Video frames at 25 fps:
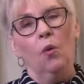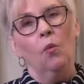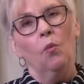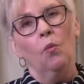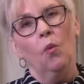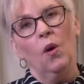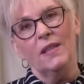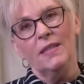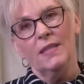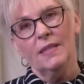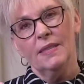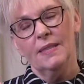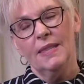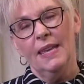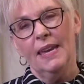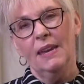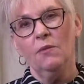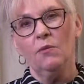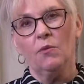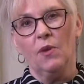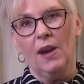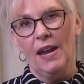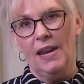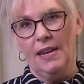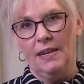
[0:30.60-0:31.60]
Once they
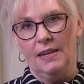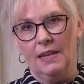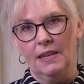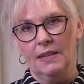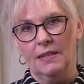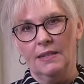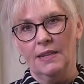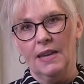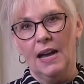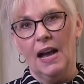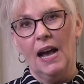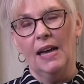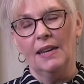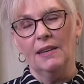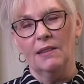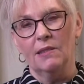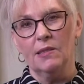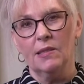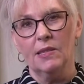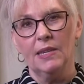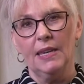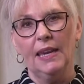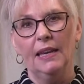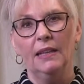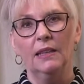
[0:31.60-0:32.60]
rate it on a
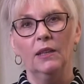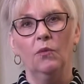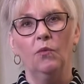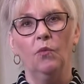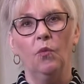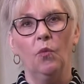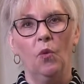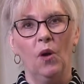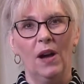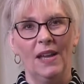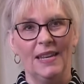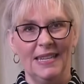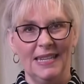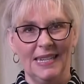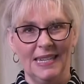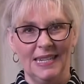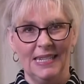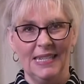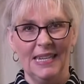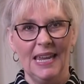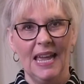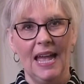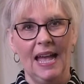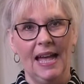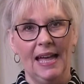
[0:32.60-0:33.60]
scale of 1 to
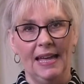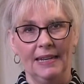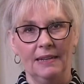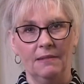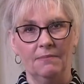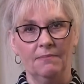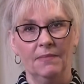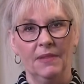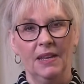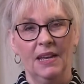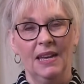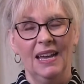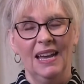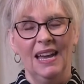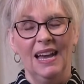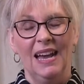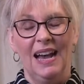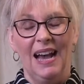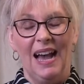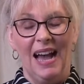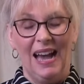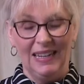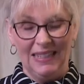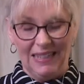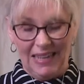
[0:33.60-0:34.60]
10,
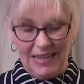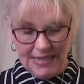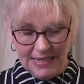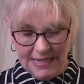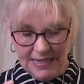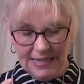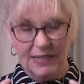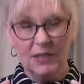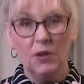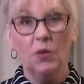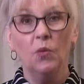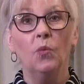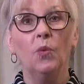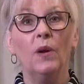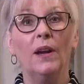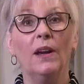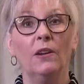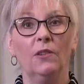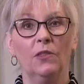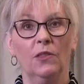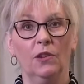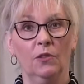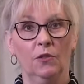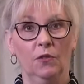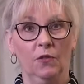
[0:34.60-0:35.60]
I like to know
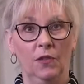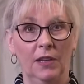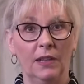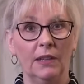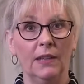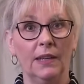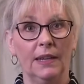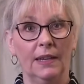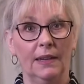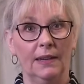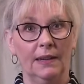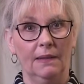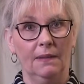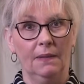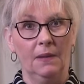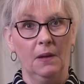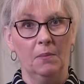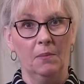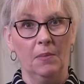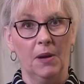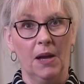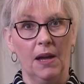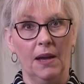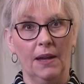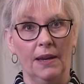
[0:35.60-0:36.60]
where they're feeling it in their
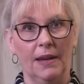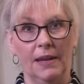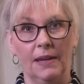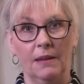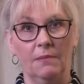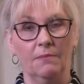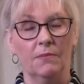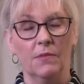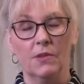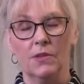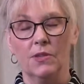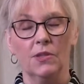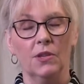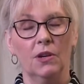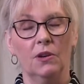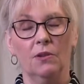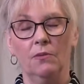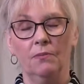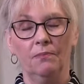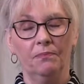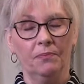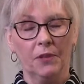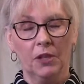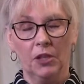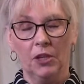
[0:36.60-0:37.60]
body.
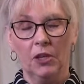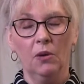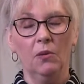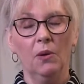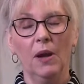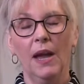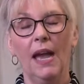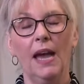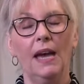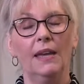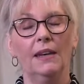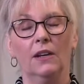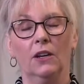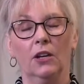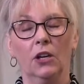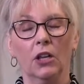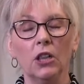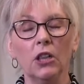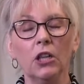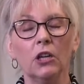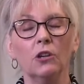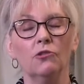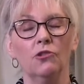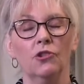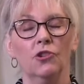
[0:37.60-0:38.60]
So go ahead and
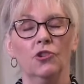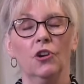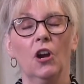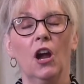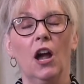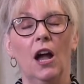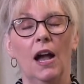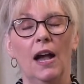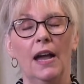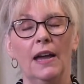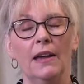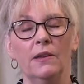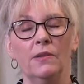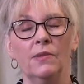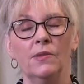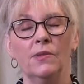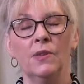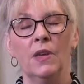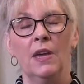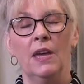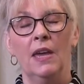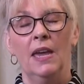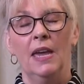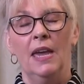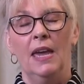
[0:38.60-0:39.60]
close your eyes
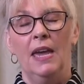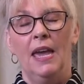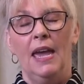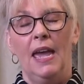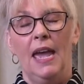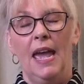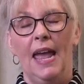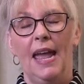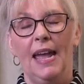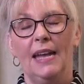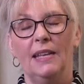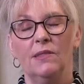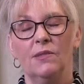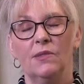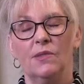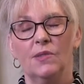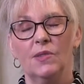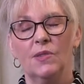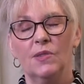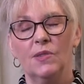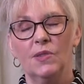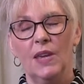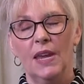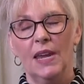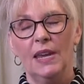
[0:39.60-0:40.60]
and
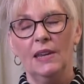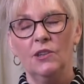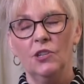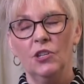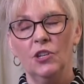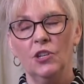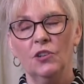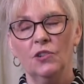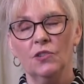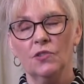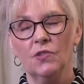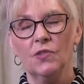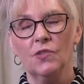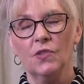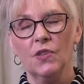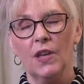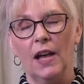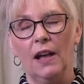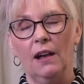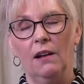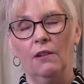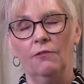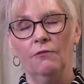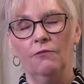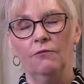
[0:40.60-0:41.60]
say to
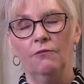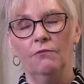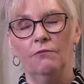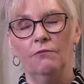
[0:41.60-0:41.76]
yourself,